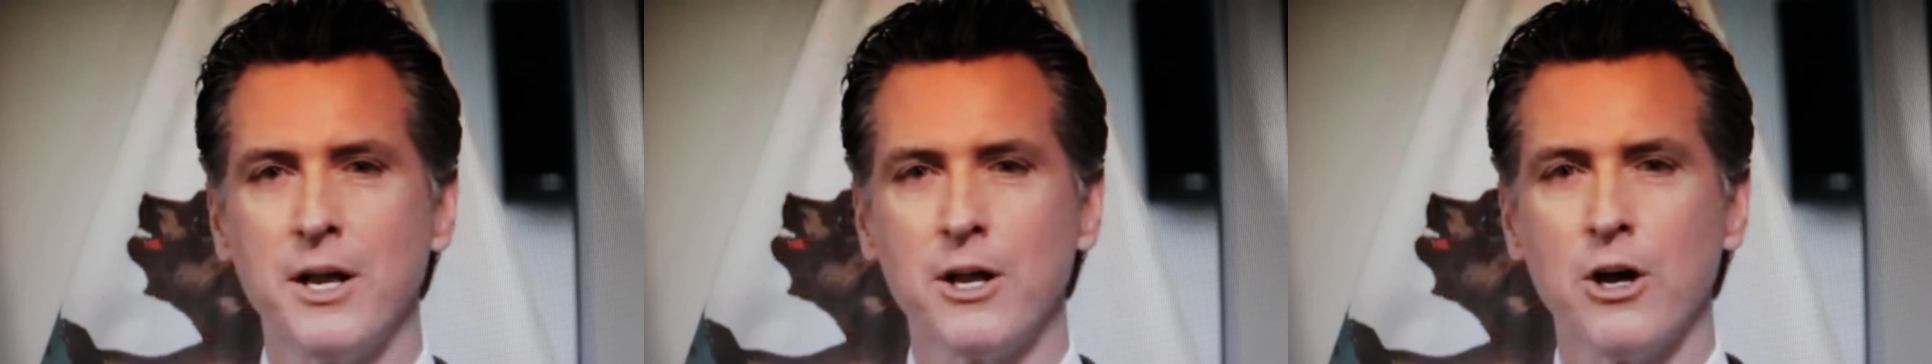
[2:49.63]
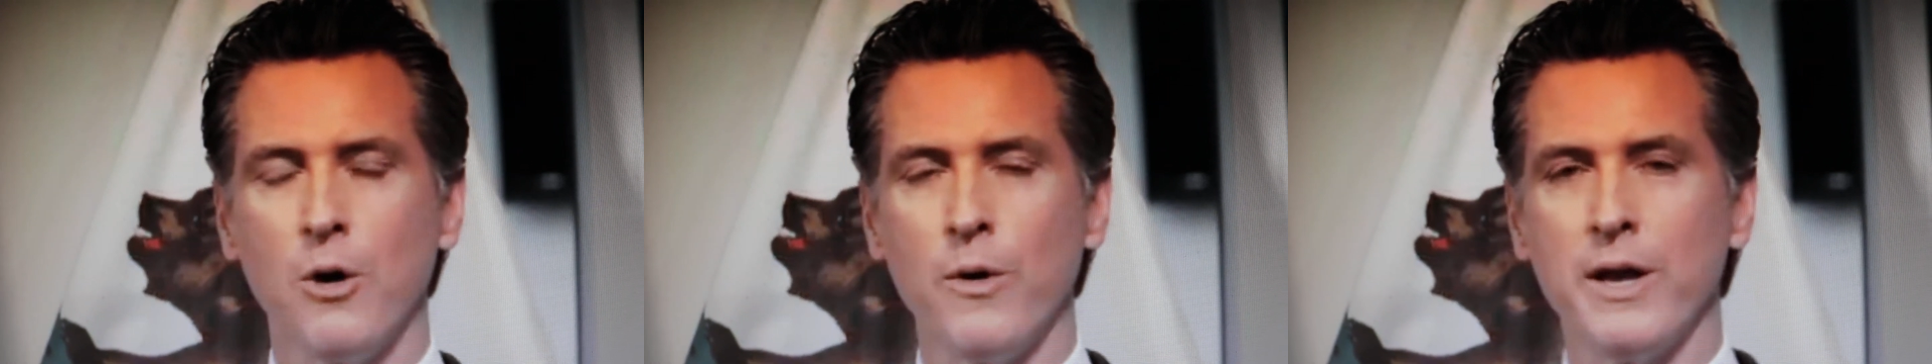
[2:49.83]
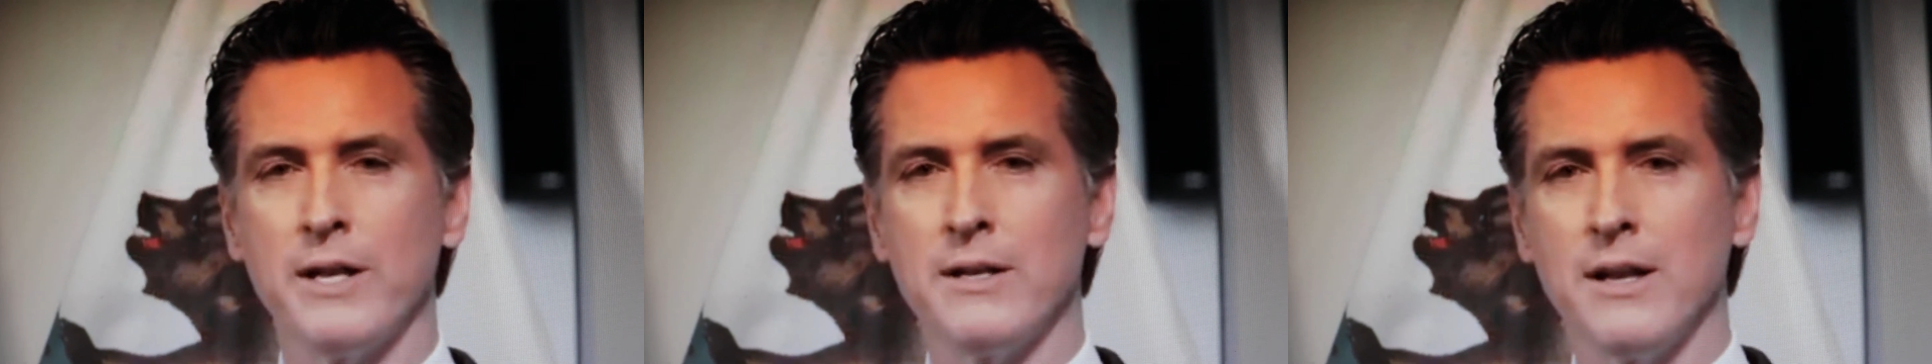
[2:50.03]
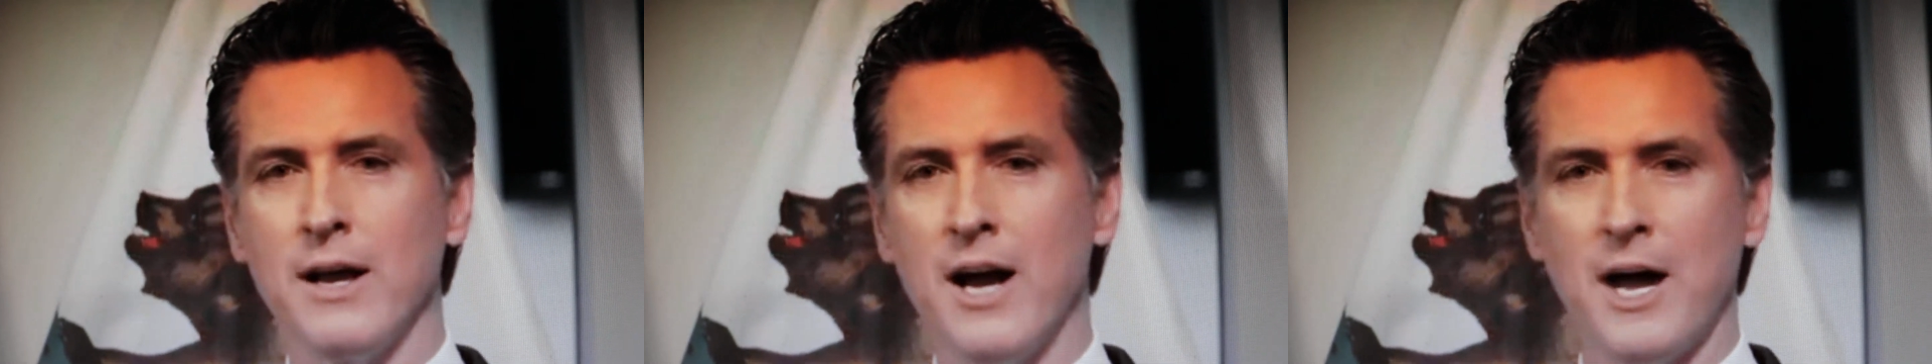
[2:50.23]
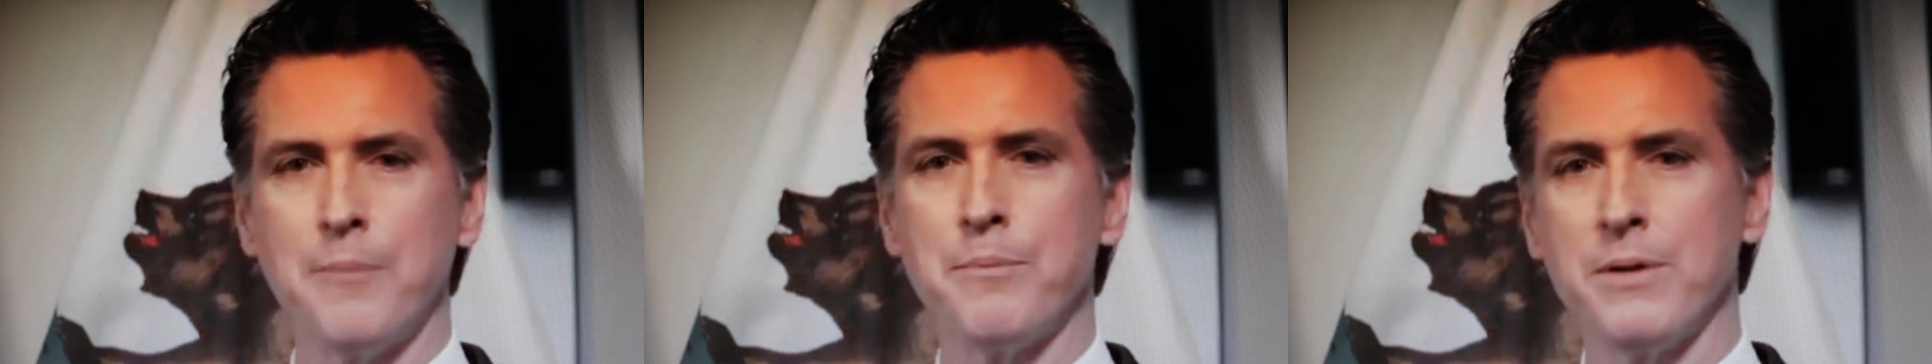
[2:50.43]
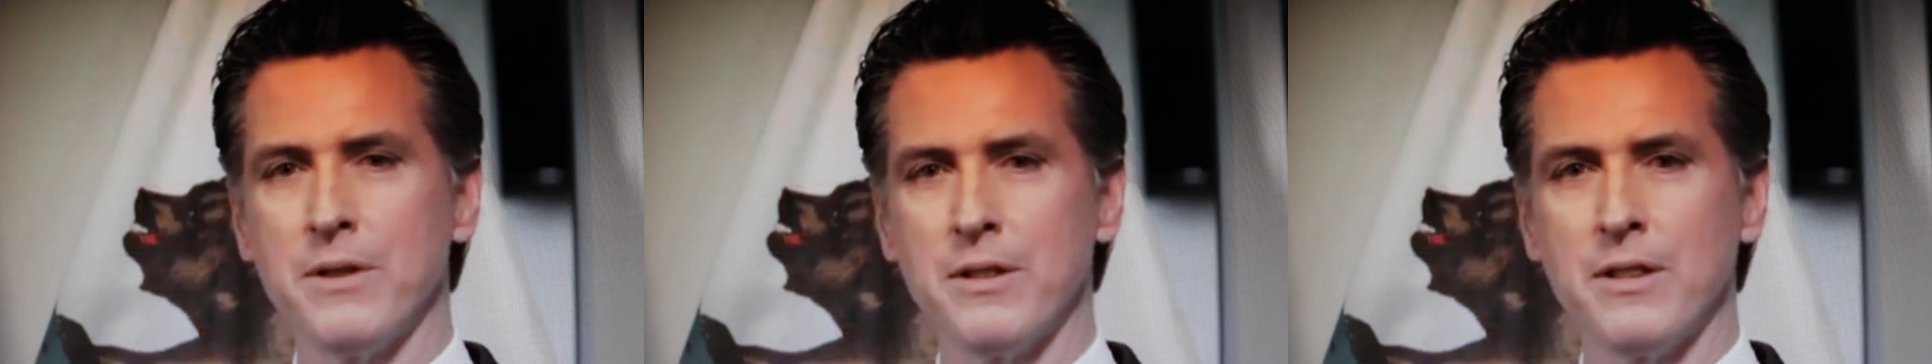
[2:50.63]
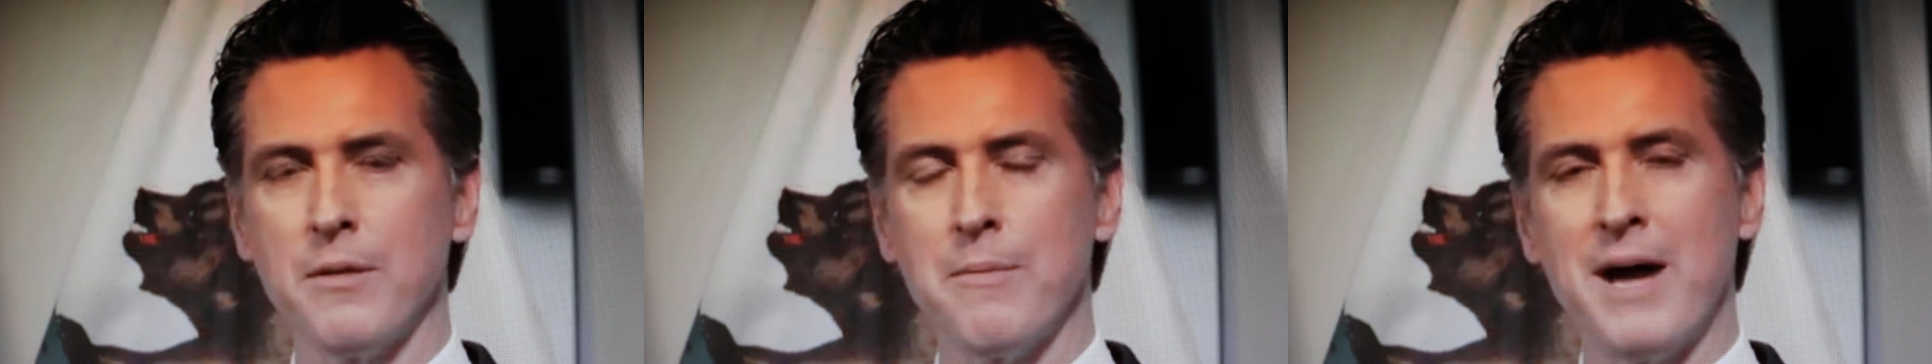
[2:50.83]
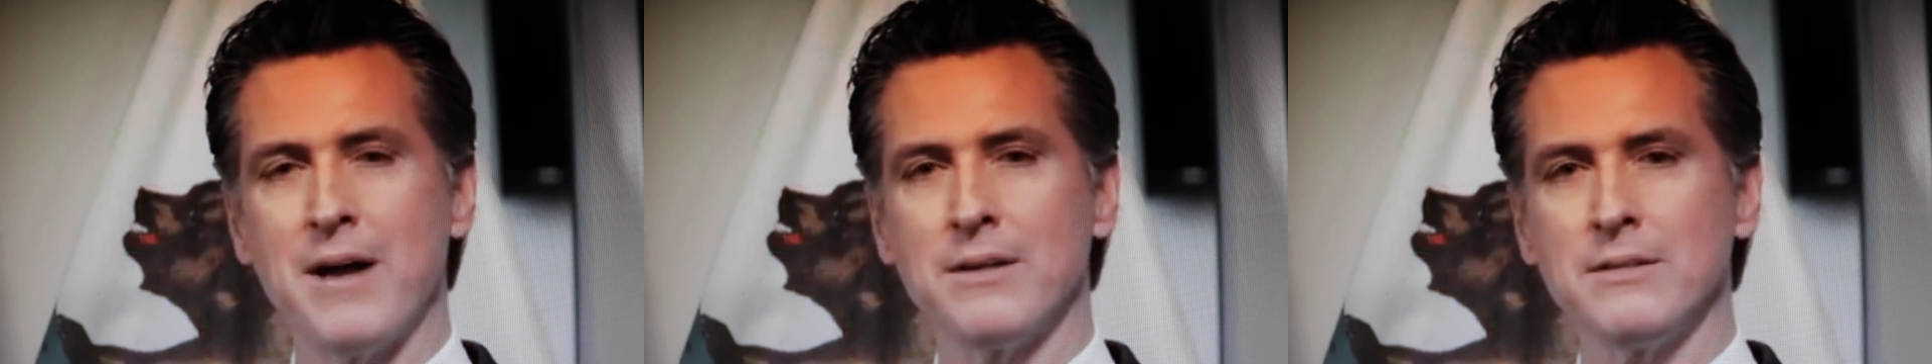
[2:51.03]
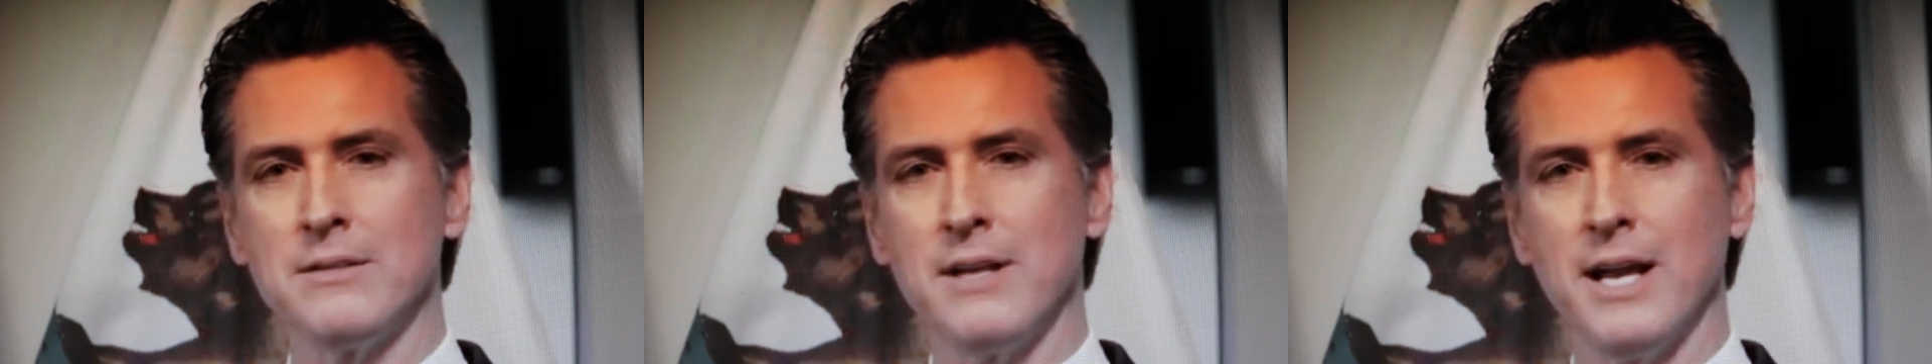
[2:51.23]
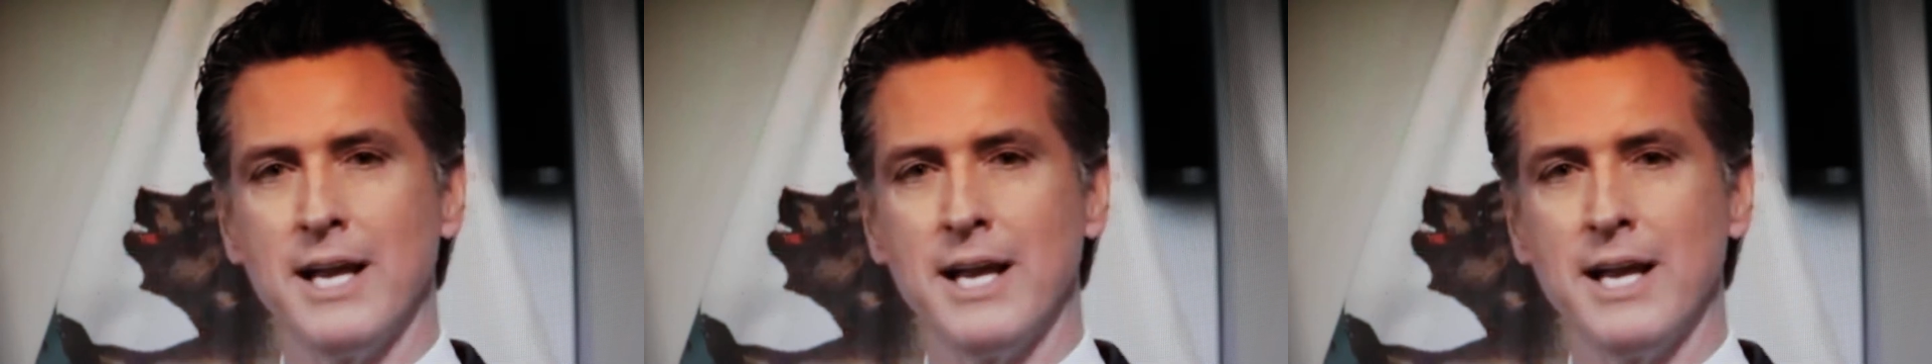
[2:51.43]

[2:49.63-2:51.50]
going up the mountain